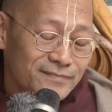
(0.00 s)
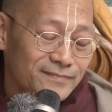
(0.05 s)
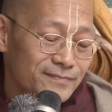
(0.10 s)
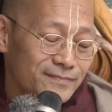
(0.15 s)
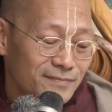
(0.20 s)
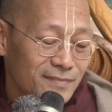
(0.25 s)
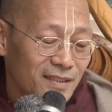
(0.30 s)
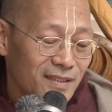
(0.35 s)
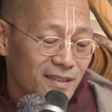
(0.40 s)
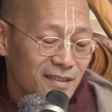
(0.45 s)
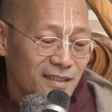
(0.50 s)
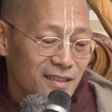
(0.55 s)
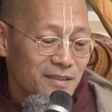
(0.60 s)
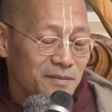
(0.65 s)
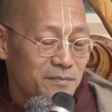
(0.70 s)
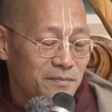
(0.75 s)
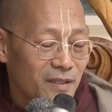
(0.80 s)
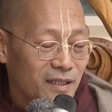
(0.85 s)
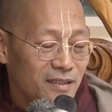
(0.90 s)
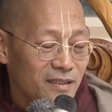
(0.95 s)
"My dear
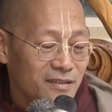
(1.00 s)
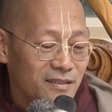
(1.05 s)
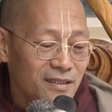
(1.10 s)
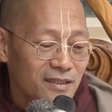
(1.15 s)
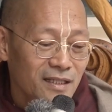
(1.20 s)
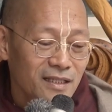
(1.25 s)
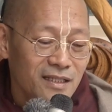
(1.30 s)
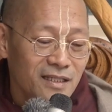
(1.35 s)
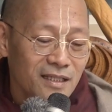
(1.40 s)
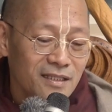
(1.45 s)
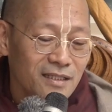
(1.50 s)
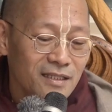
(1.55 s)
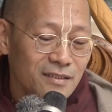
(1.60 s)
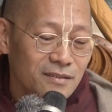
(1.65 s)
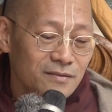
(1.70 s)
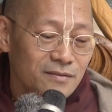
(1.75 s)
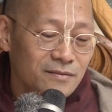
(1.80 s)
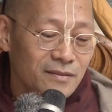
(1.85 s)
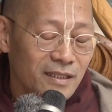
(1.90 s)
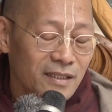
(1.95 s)
brother, I
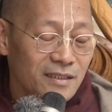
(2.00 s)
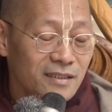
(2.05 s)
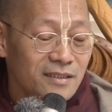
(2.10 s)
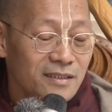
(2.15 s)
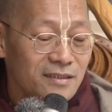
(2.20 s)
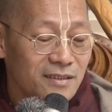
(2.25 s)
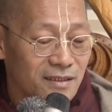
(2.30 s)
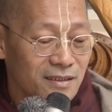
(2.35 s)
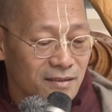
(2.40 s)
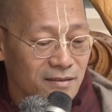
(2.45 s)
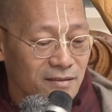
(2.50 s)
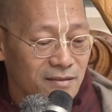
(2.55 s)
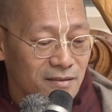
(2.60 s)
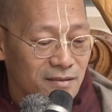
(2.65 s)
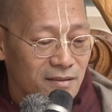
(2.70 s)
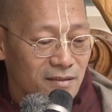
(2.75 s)
cannot do anything.